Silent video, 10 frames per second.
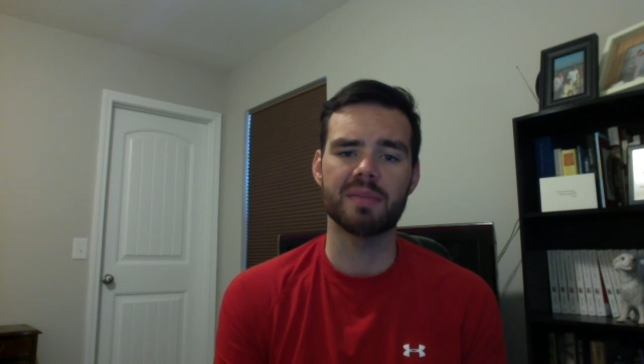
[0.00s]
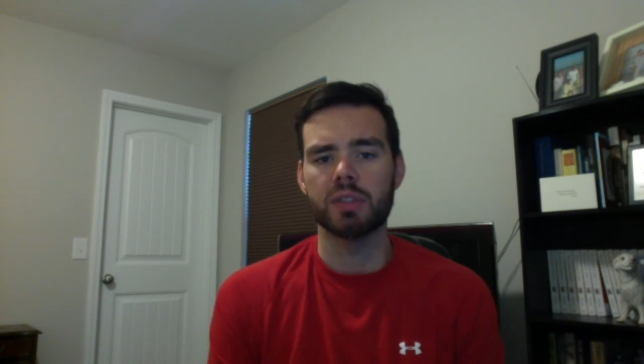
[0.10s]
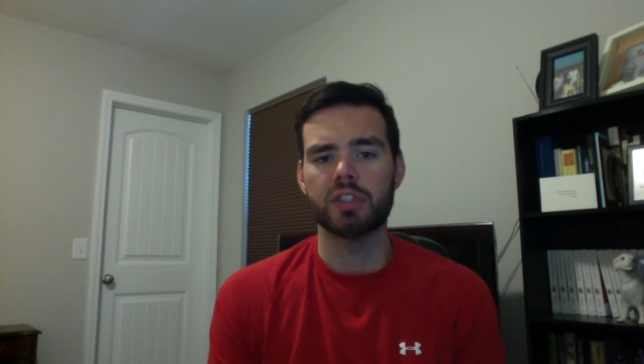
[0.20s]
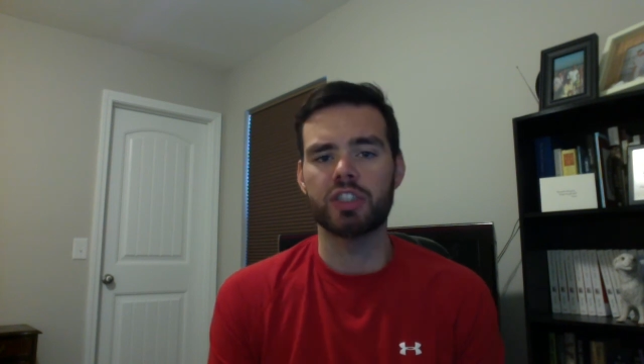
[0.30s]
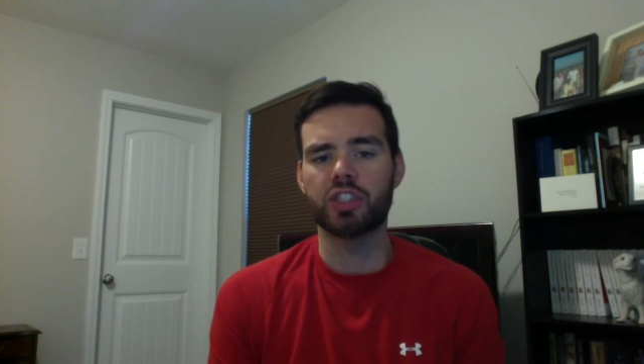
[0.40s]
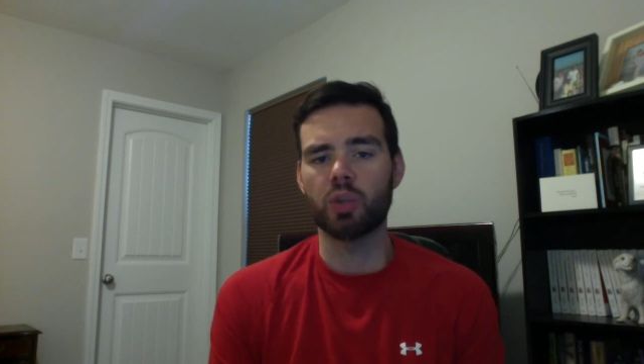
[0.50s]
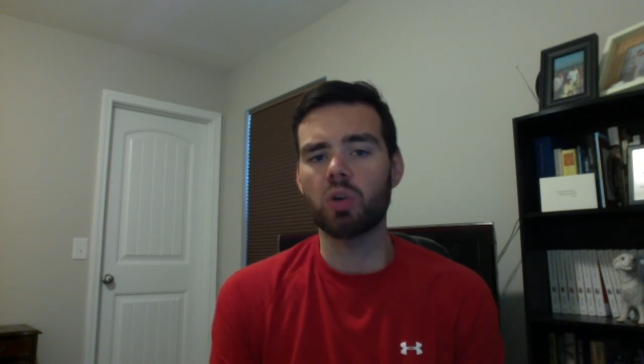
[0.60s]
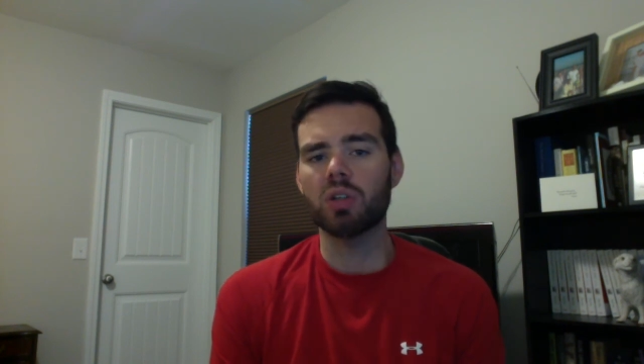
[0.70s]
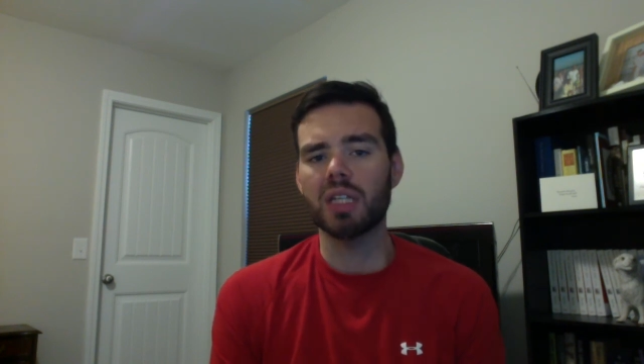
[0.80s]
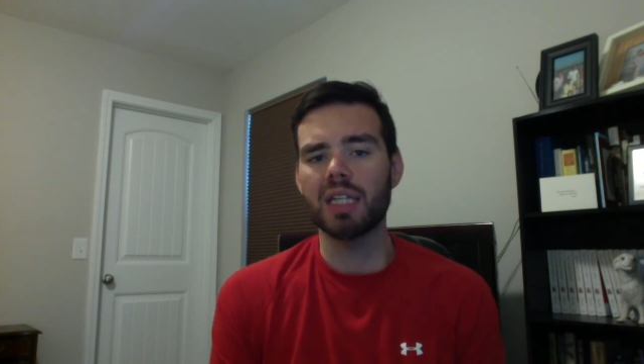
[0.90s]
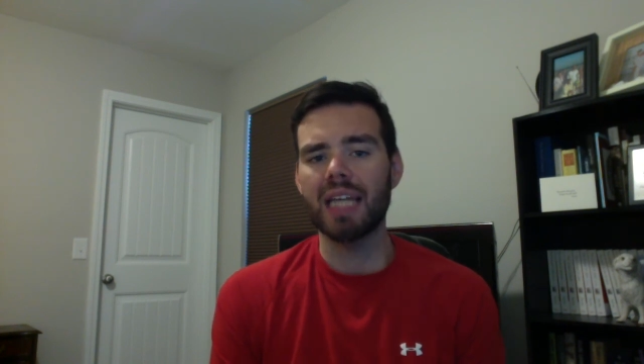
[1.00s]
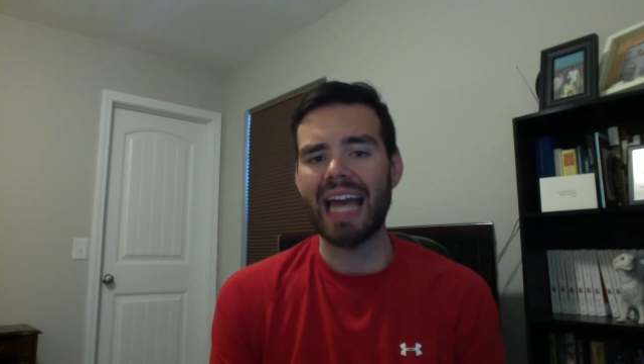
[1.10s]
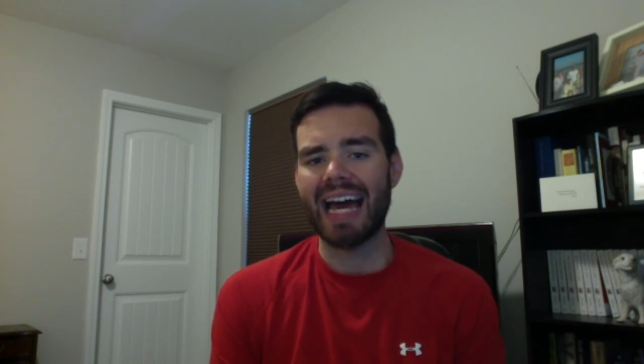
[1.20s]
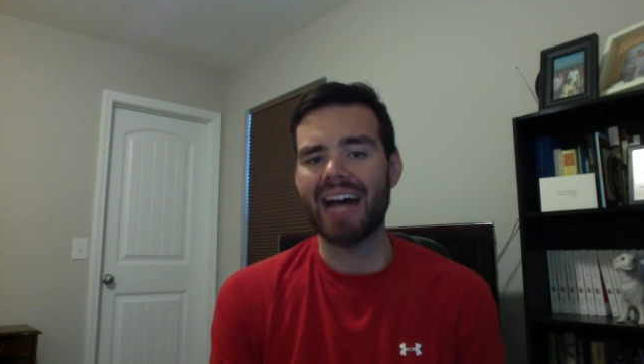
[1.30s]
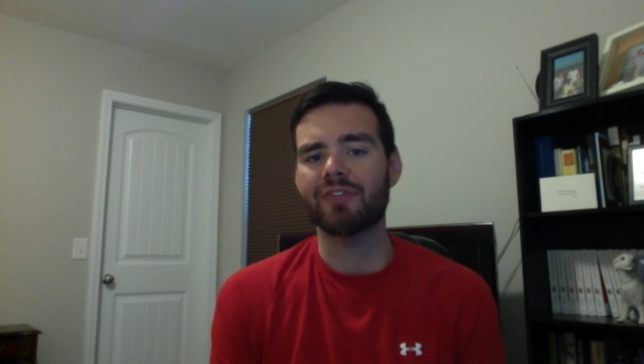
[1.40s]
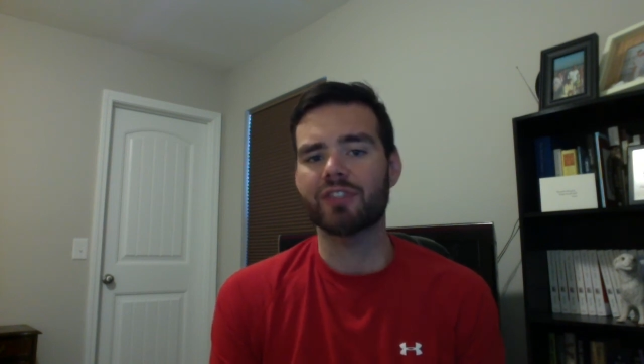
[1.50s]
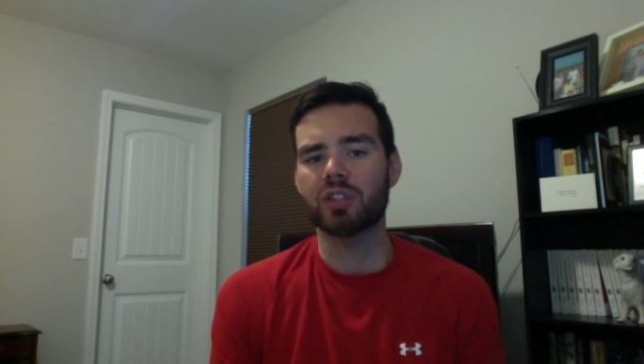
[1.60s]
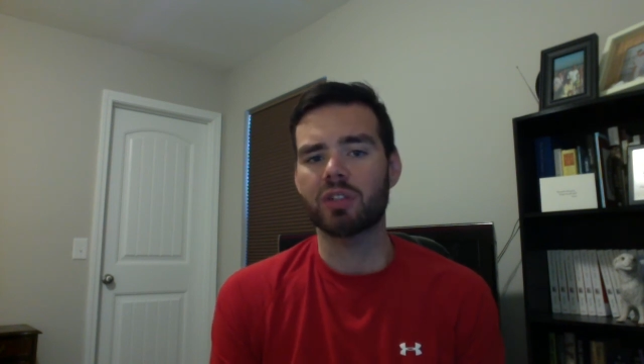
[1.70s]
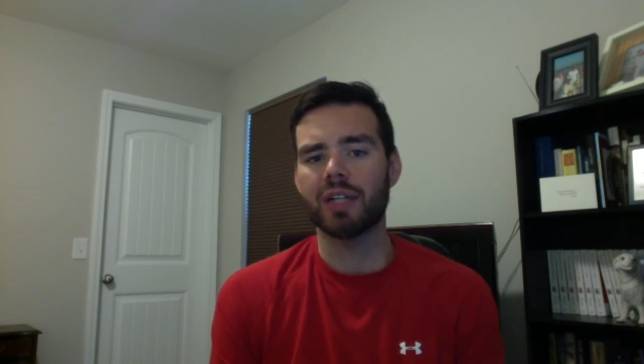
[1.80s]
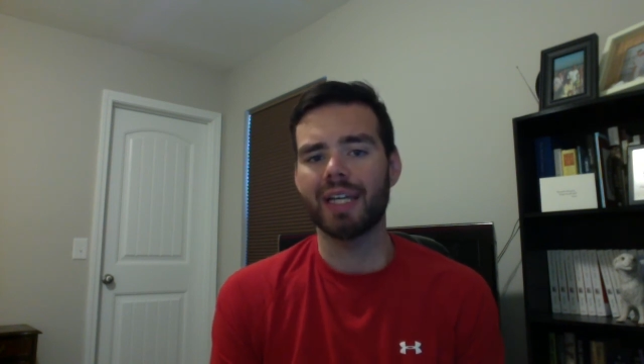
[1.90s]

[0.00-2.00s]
Shortly after